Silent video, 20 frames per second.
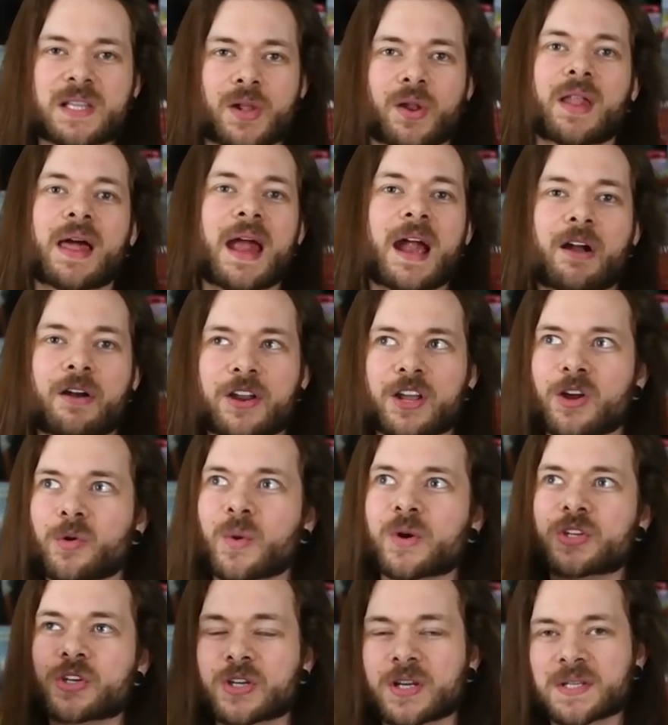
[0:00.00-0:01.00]
little area
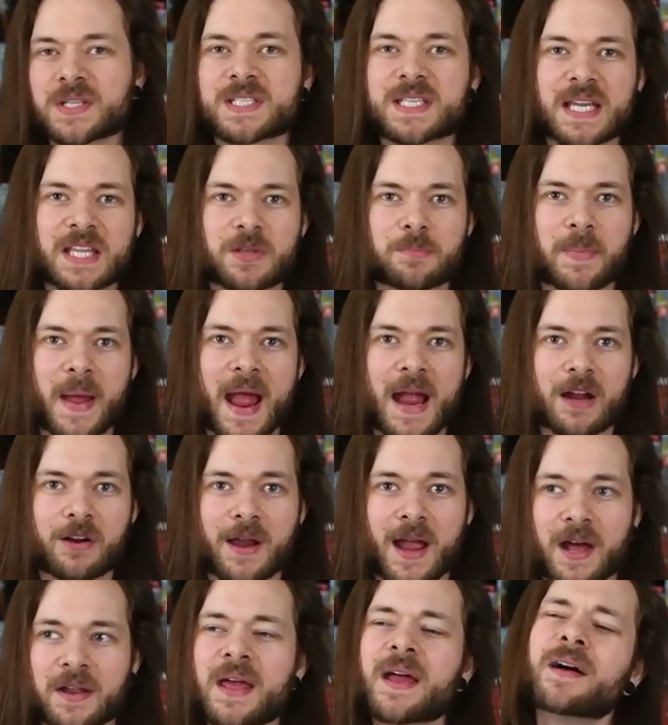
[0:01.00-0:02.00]
where you can see the
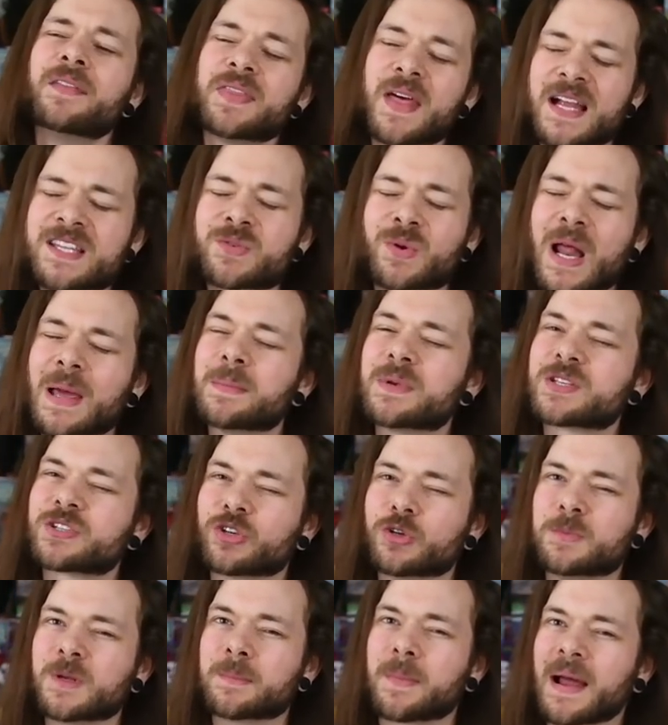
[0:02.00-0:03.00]
background. That's what I'm
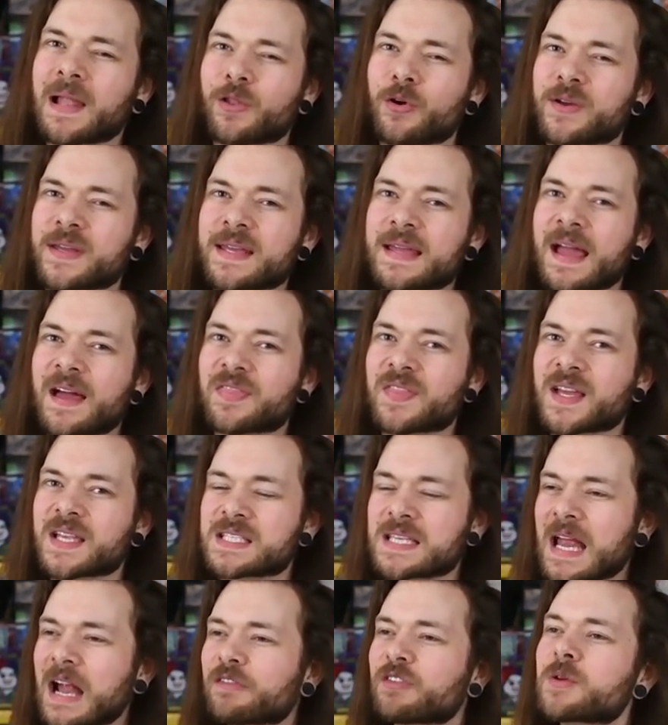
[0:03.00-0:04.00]
assuming by looking at
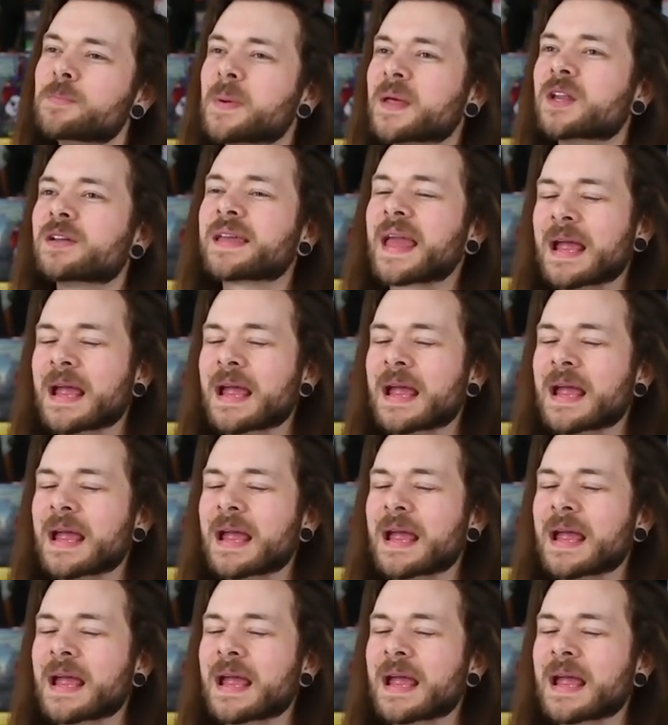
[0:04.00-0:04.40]
this. Every bit of